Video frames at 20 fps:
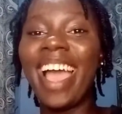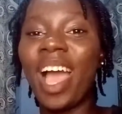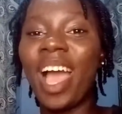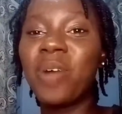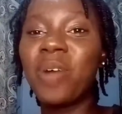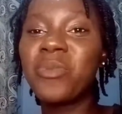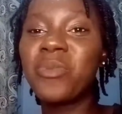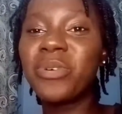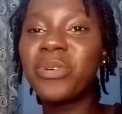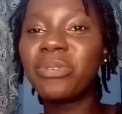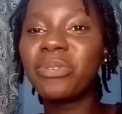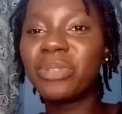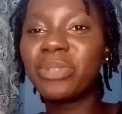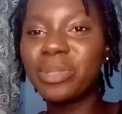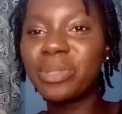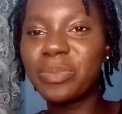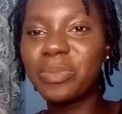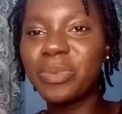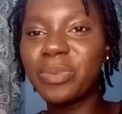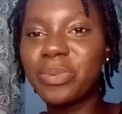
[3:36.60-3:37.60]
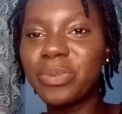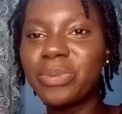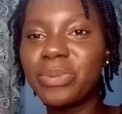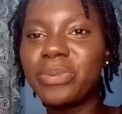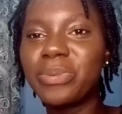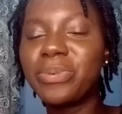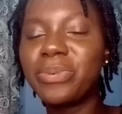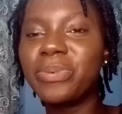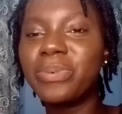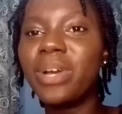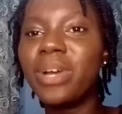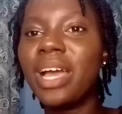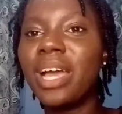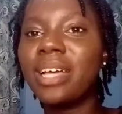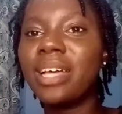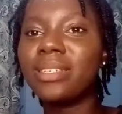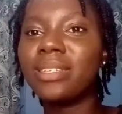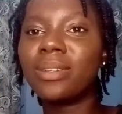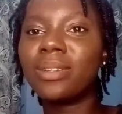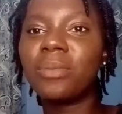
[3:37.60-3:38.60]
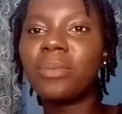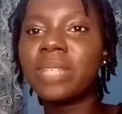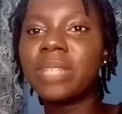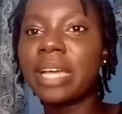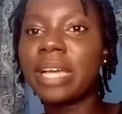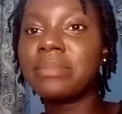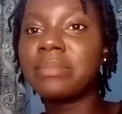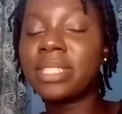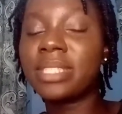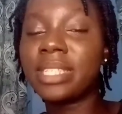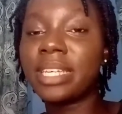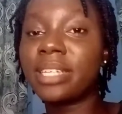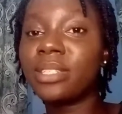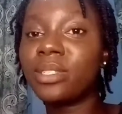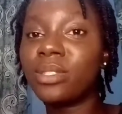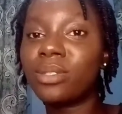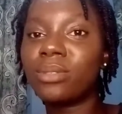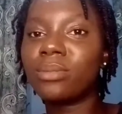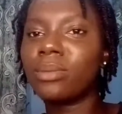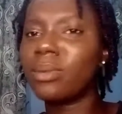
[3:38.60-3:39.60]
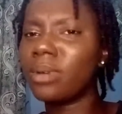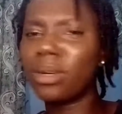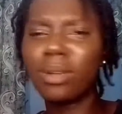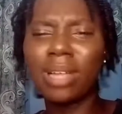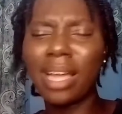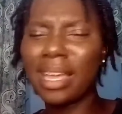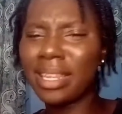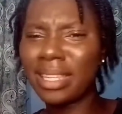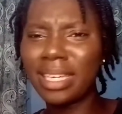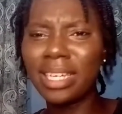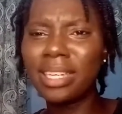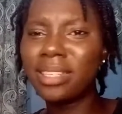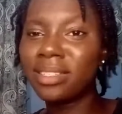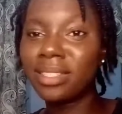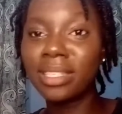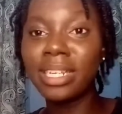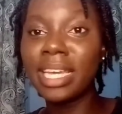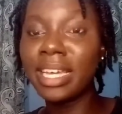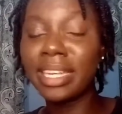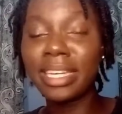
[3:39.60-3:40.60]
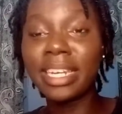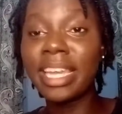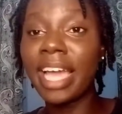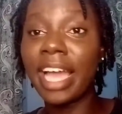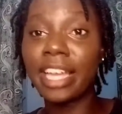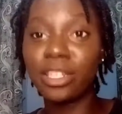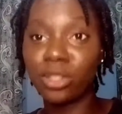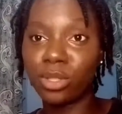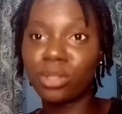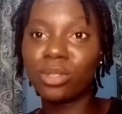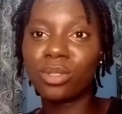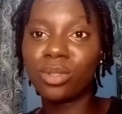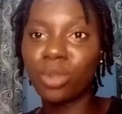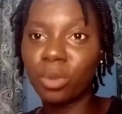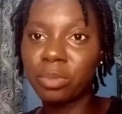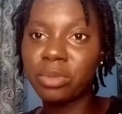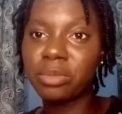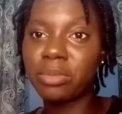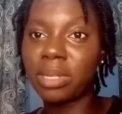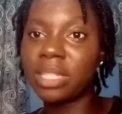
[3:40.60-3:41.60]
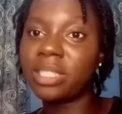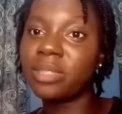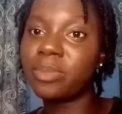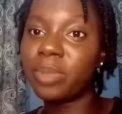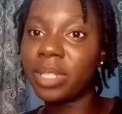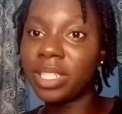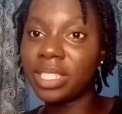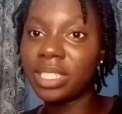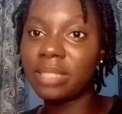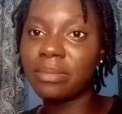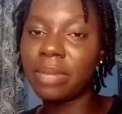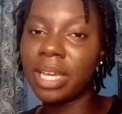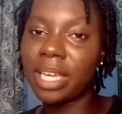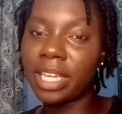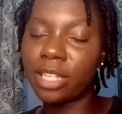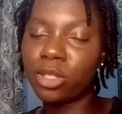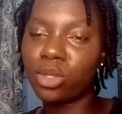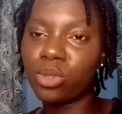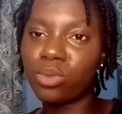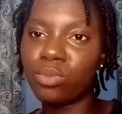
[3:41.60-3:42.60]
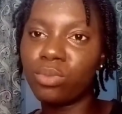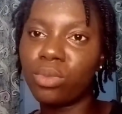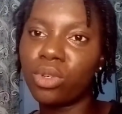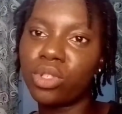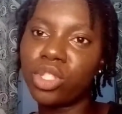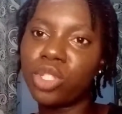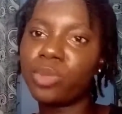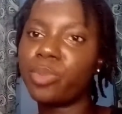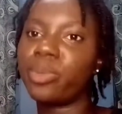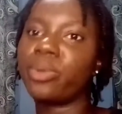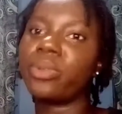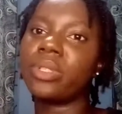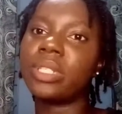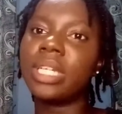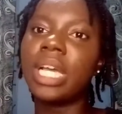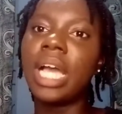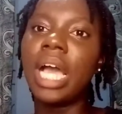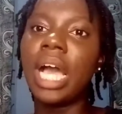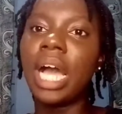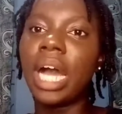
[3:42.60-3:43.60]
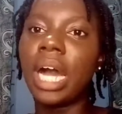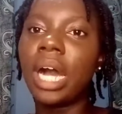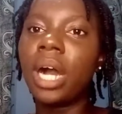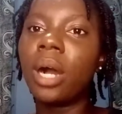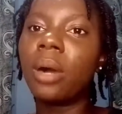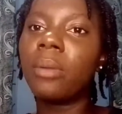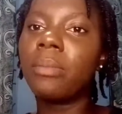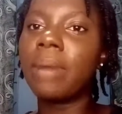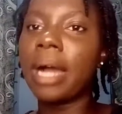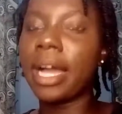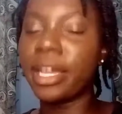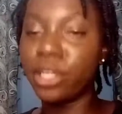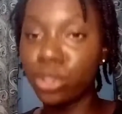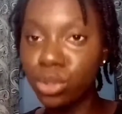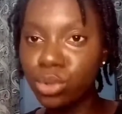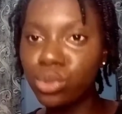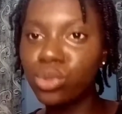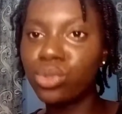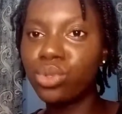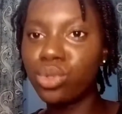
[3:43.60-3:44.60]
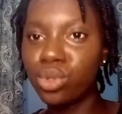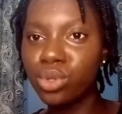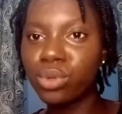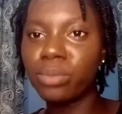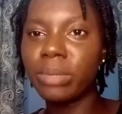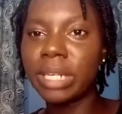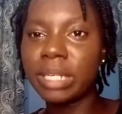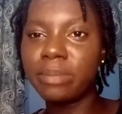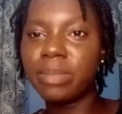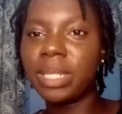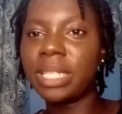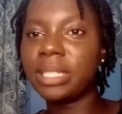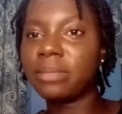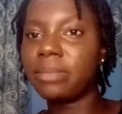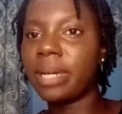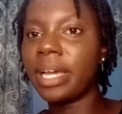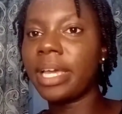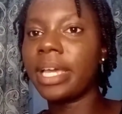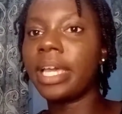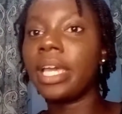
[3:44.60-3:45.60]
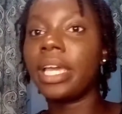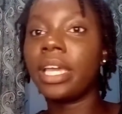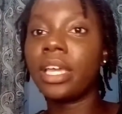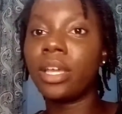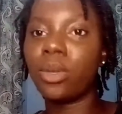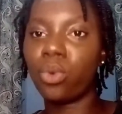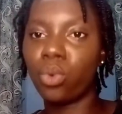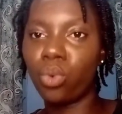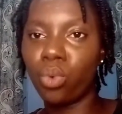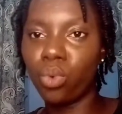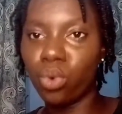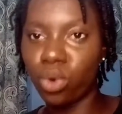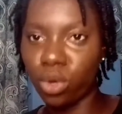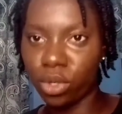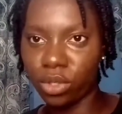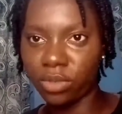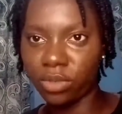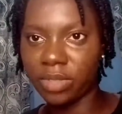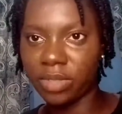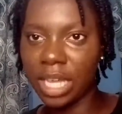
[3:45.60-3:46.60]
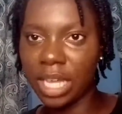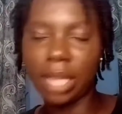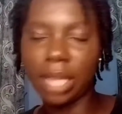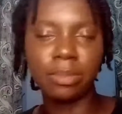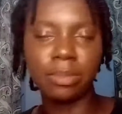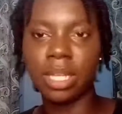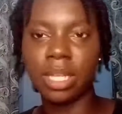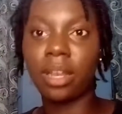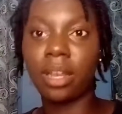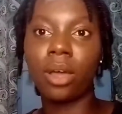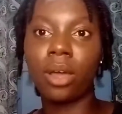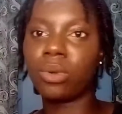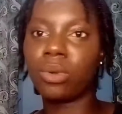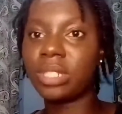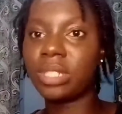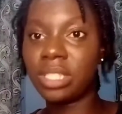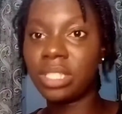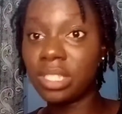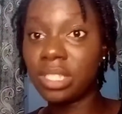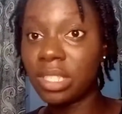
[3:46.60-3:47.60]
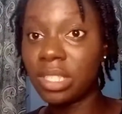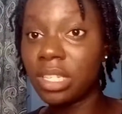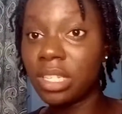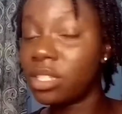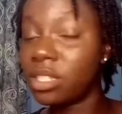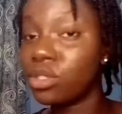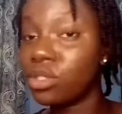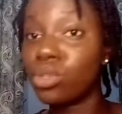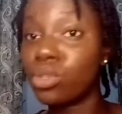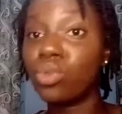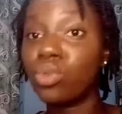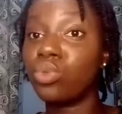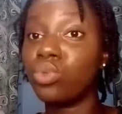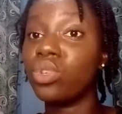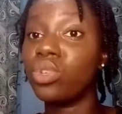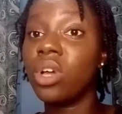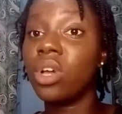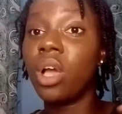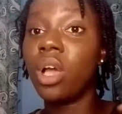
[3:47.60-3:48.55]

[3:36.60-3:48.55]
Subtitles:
I'm one of those people who sometimes tend to. I think lately I just stopped manipulating my hair too much, but I used to manipulate my hair a whole lot of times, and now these things could